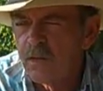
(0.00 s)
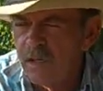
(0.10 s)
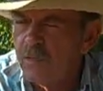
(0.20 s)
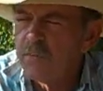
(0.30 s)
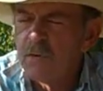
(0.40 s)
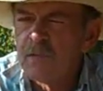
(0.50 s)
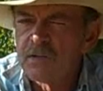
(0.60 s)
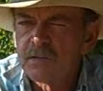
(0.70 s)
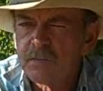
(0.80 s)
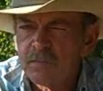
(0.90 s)
they can pretty
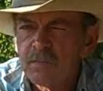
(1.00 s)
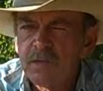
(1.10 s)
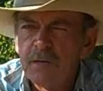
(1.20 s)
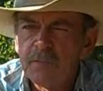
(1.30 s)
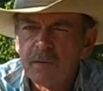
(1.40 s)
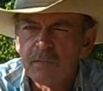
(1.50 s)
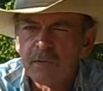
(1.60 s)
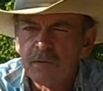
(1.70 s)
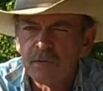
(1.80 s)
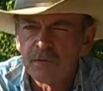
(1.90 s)
much keep up with a